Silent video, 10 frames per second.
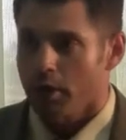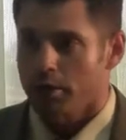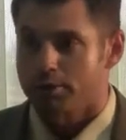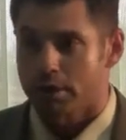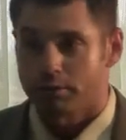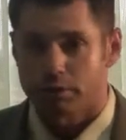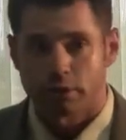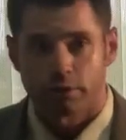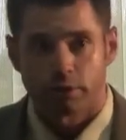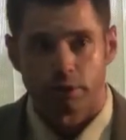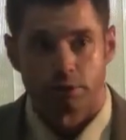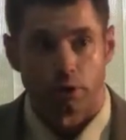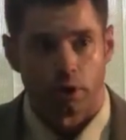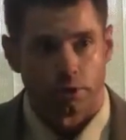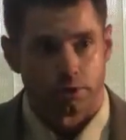instead of a civic
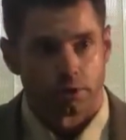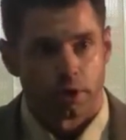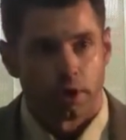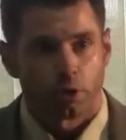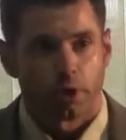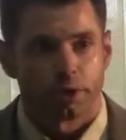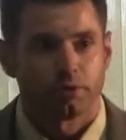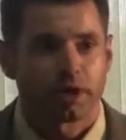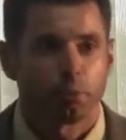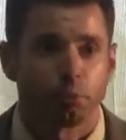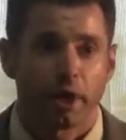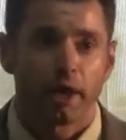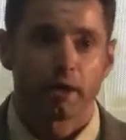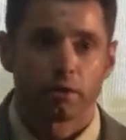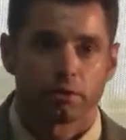adult, right? You've got to
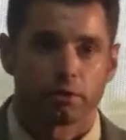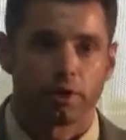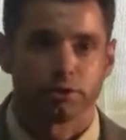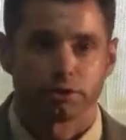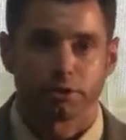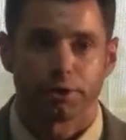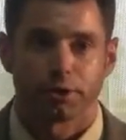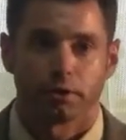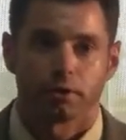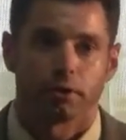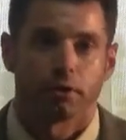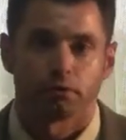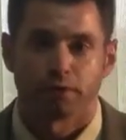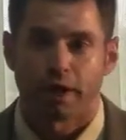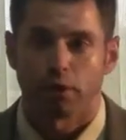beg the legislator
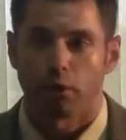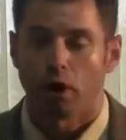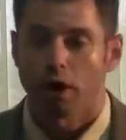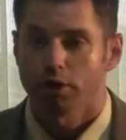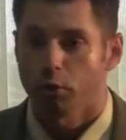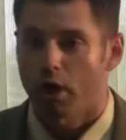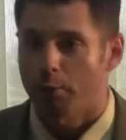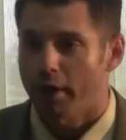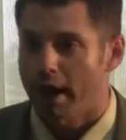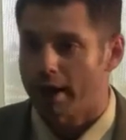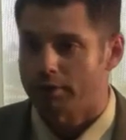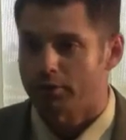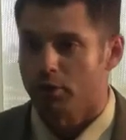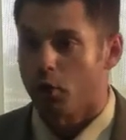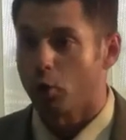for that law you want passed,
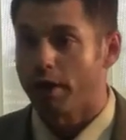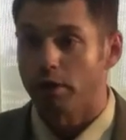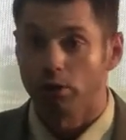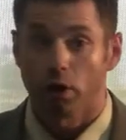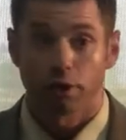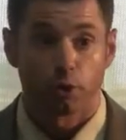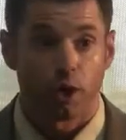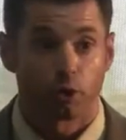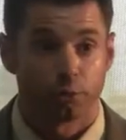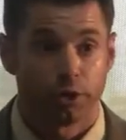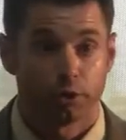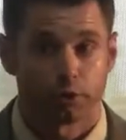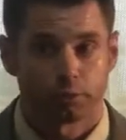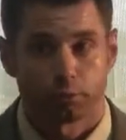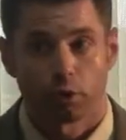or that law you want
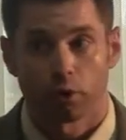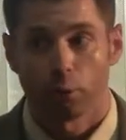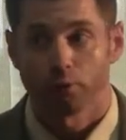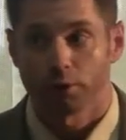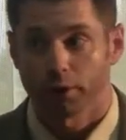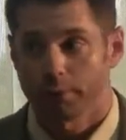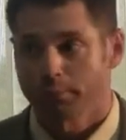repealed, more hopefully.